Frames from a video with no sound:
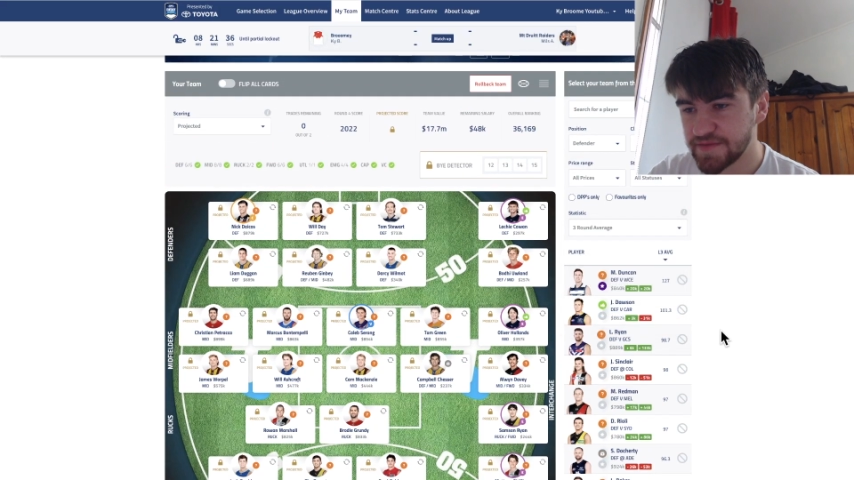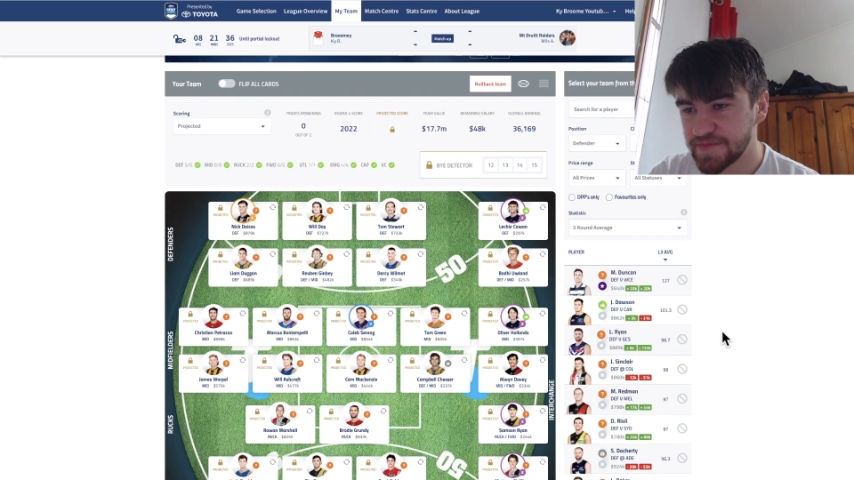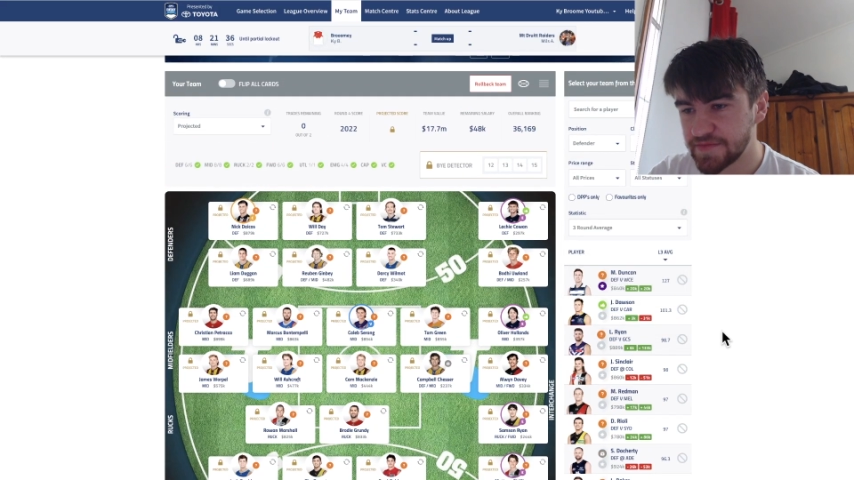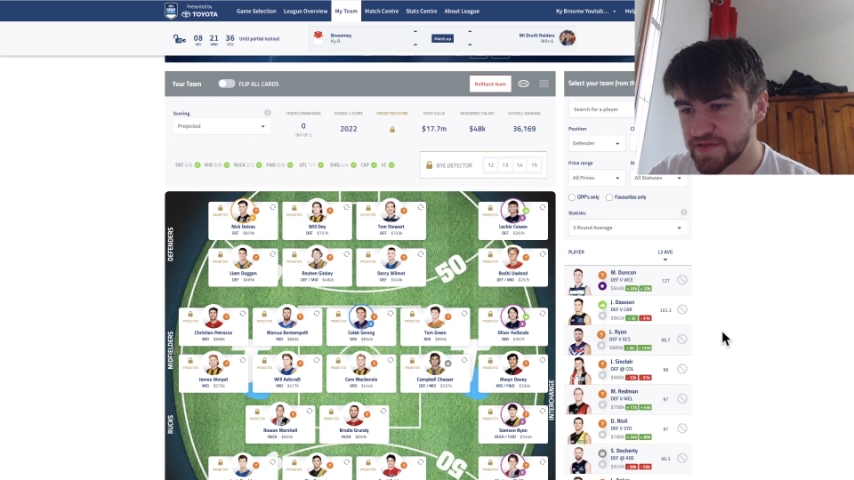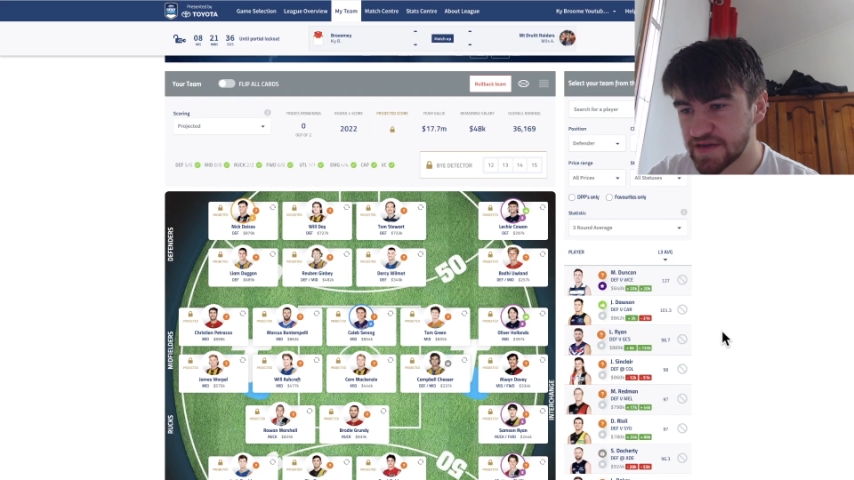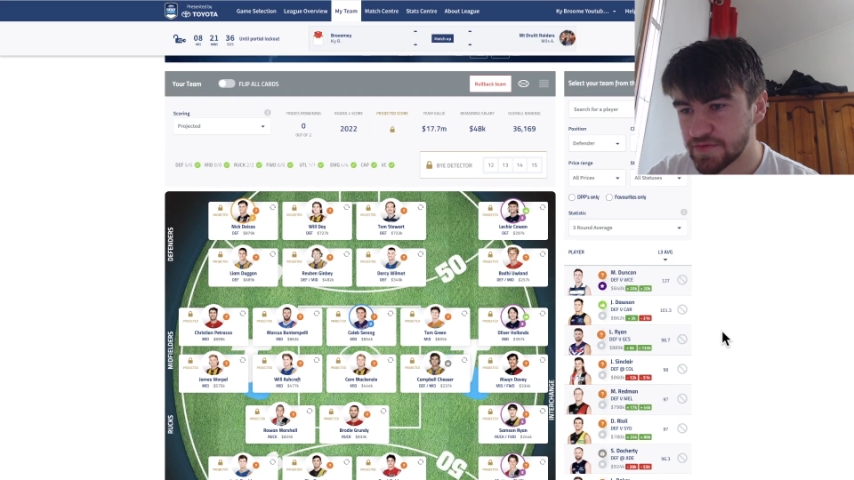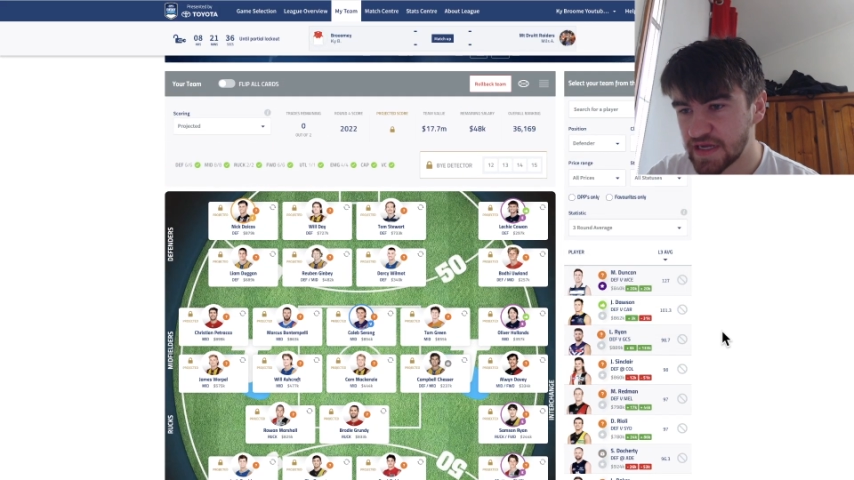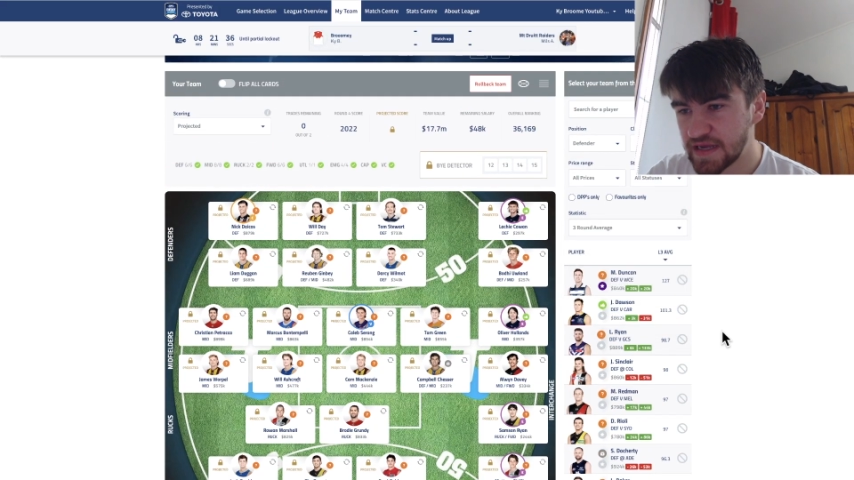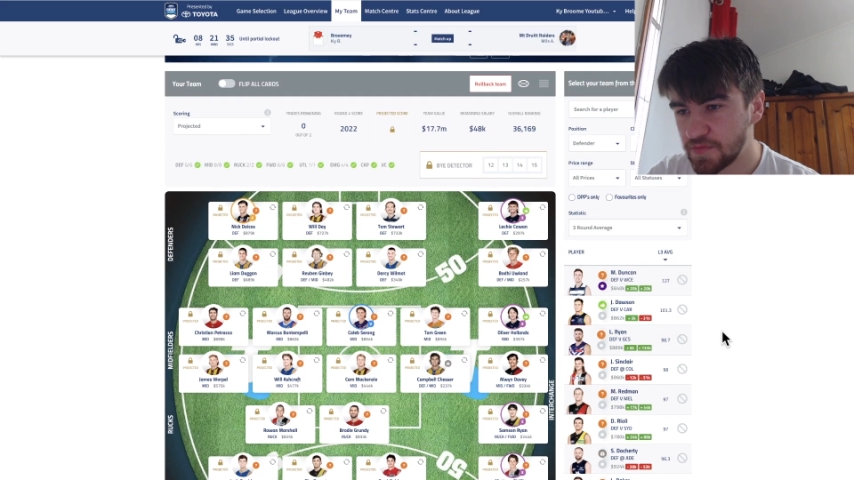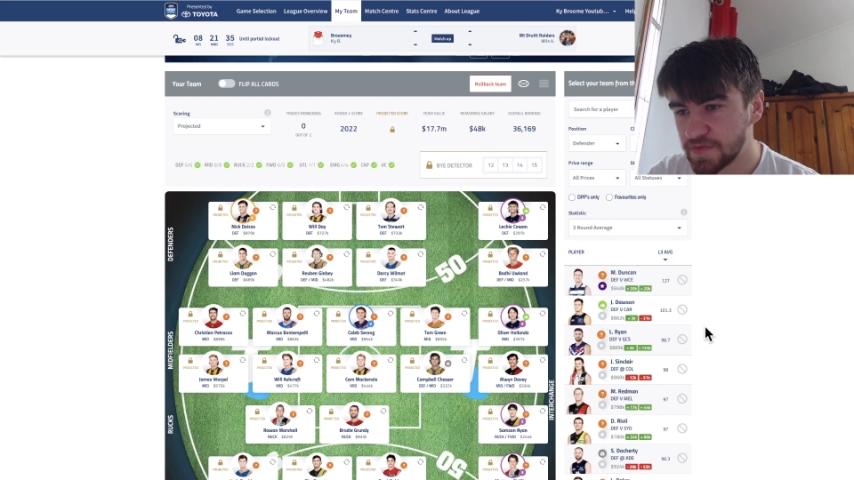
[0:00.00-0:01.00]
maybe that will
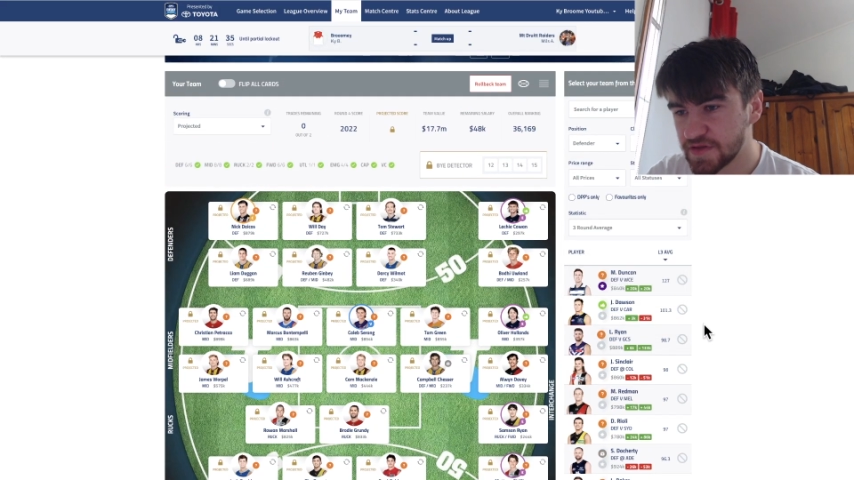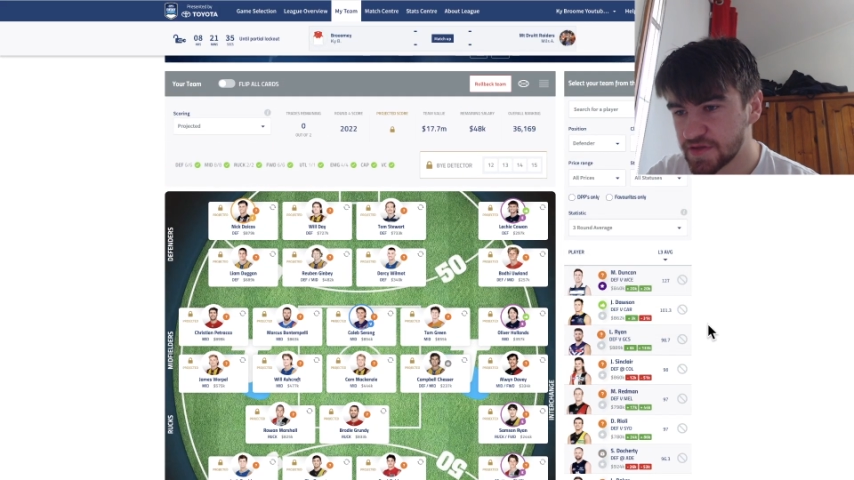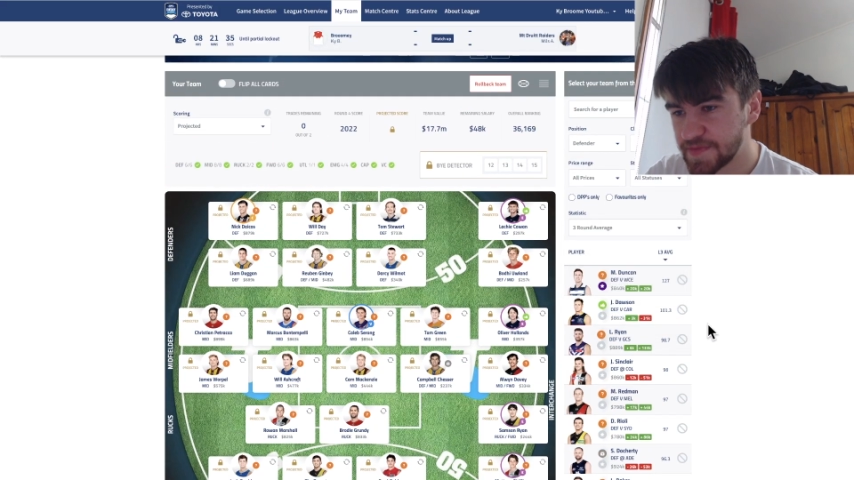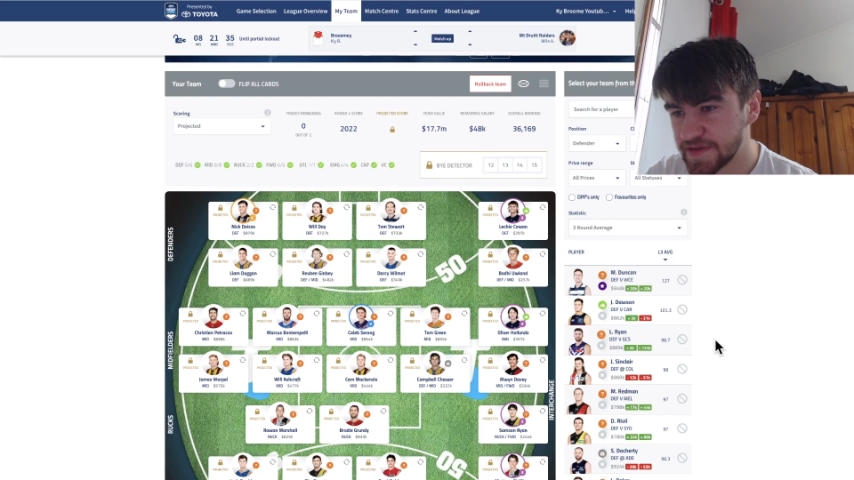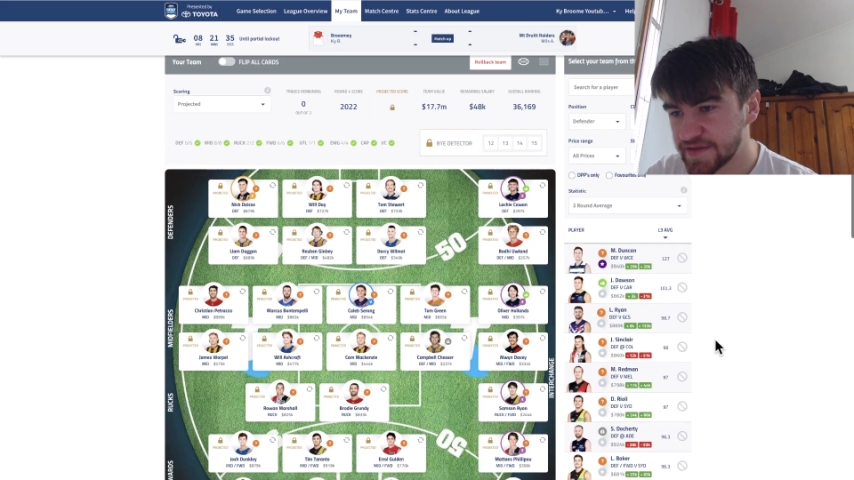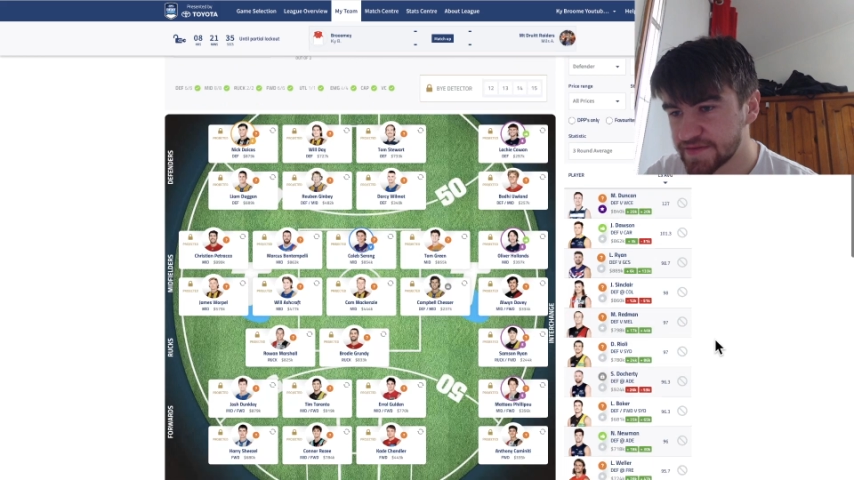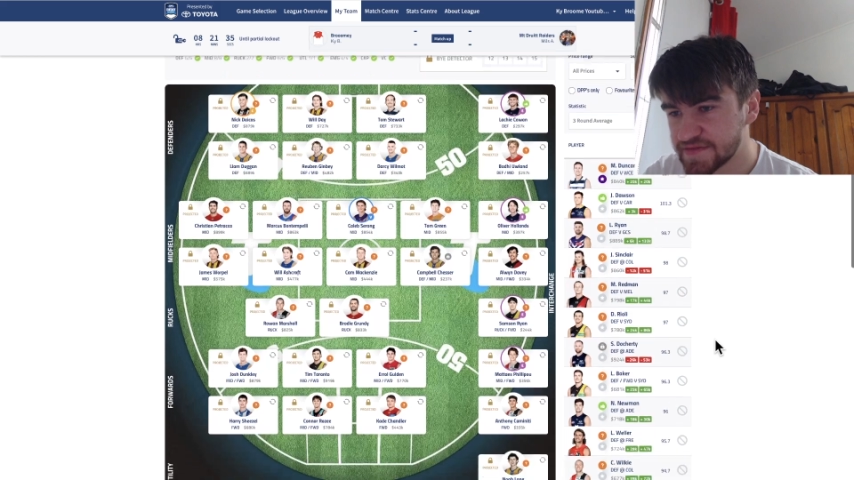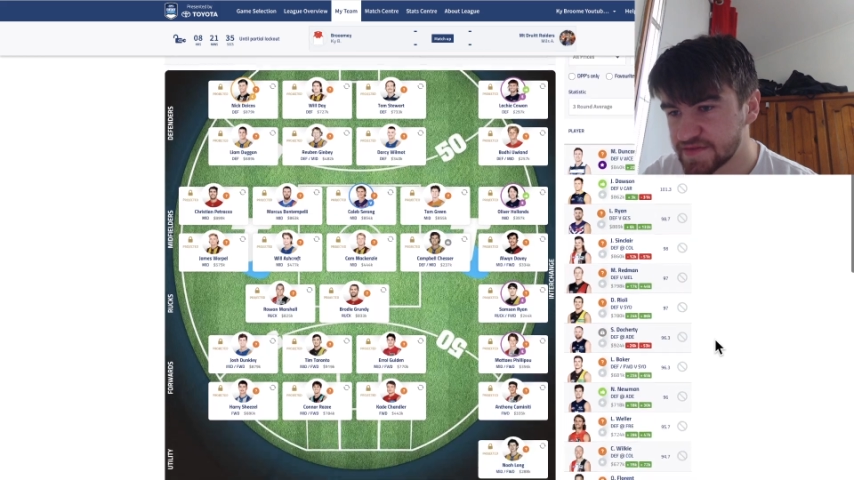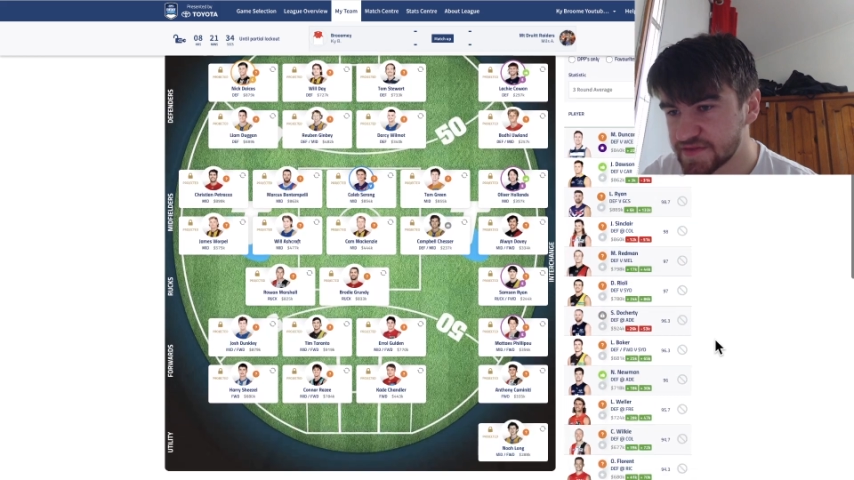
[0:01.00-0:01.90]
help a little bit.